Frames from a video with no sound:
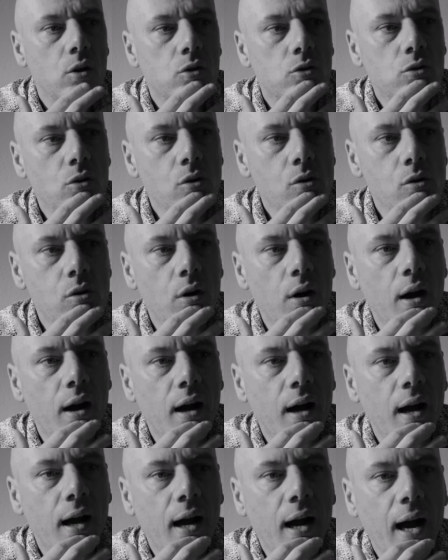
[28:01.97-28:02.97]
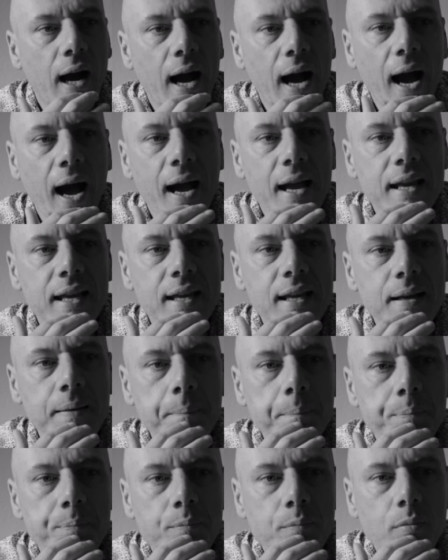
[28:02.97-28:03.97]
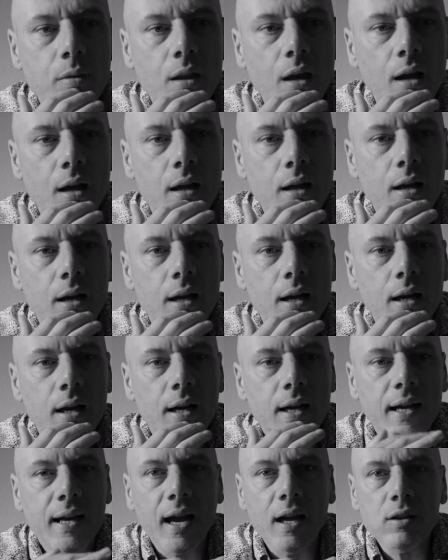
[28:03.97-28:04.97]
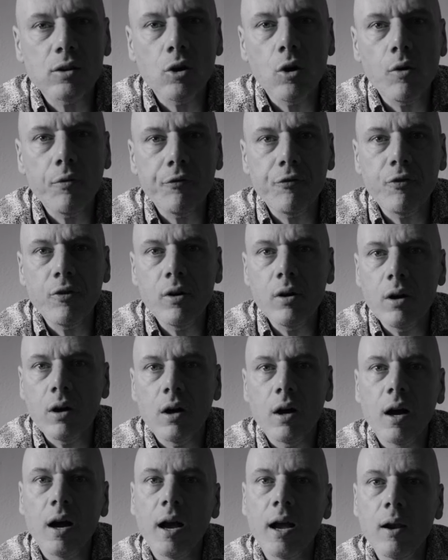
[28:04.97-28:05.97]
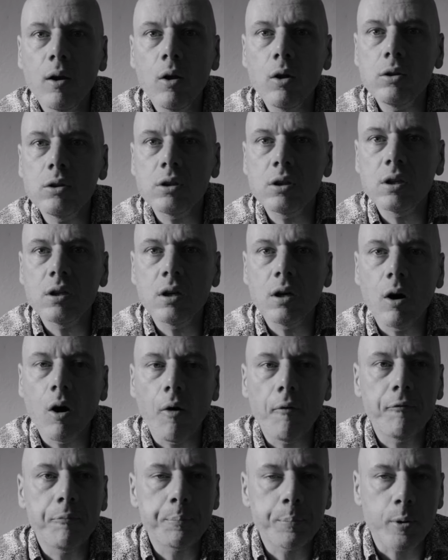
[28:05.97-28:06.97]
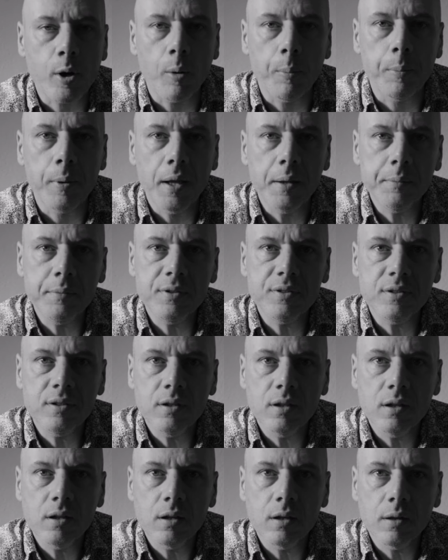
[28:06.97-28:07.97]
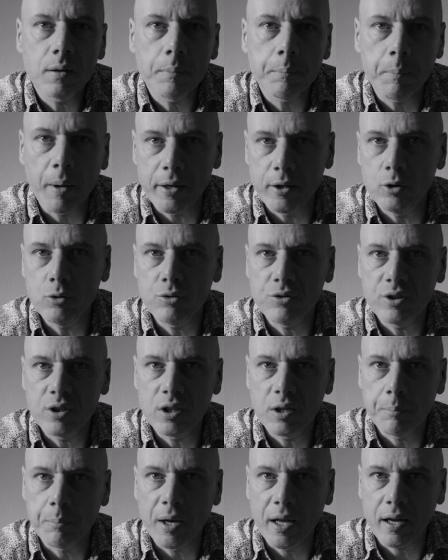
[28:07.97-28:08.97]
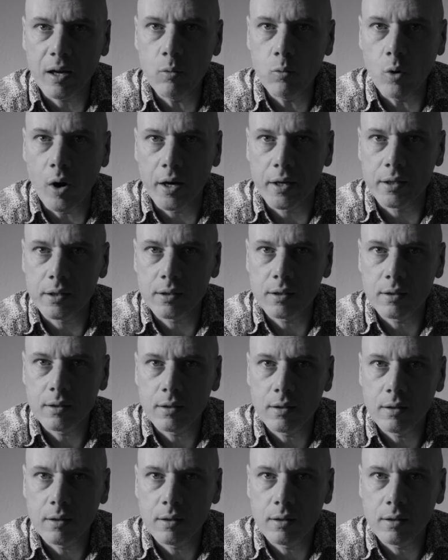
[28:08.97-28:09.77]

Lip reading: So I cut off a lot of problems by using black and white.